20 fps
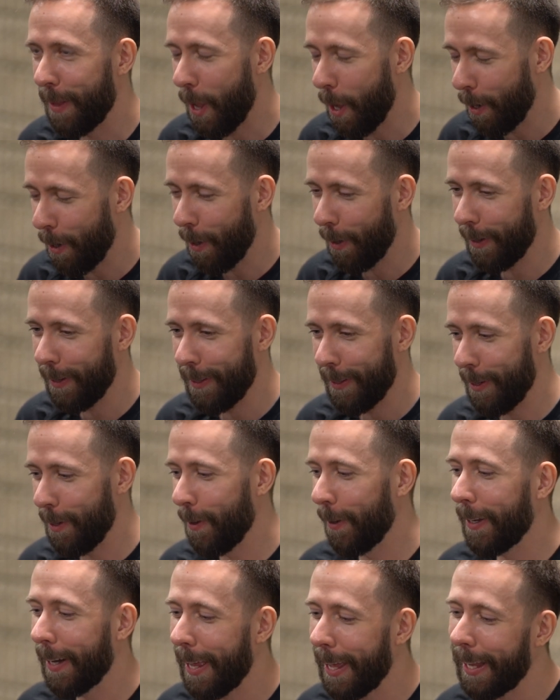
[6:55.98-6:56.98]
not
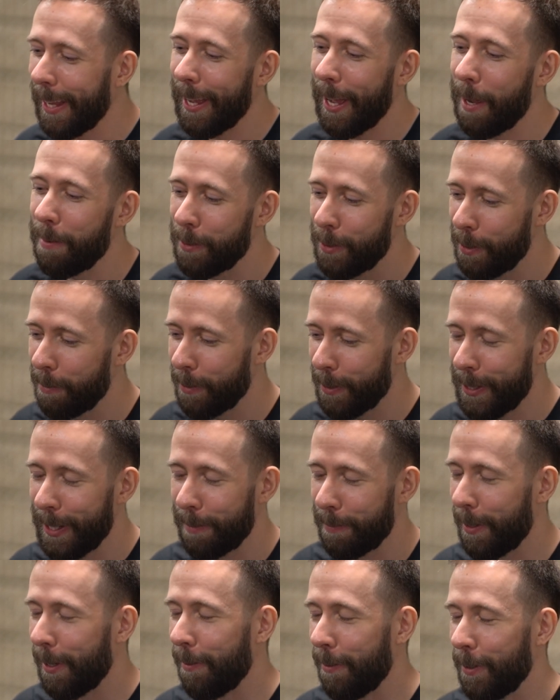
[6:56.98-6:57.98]
look like I'm super
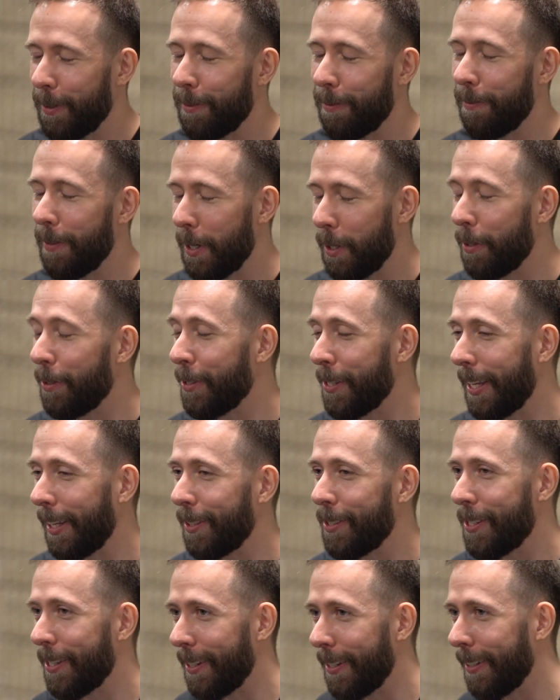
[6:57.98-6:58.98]
sick, but I was very sick
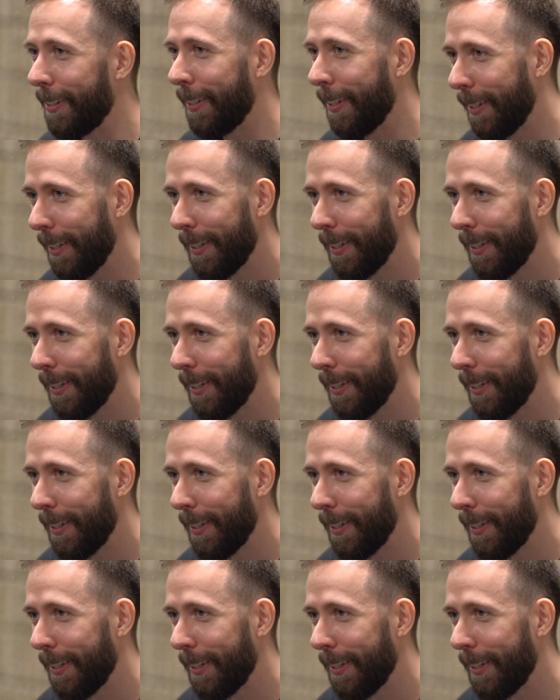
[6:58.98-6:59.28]
still.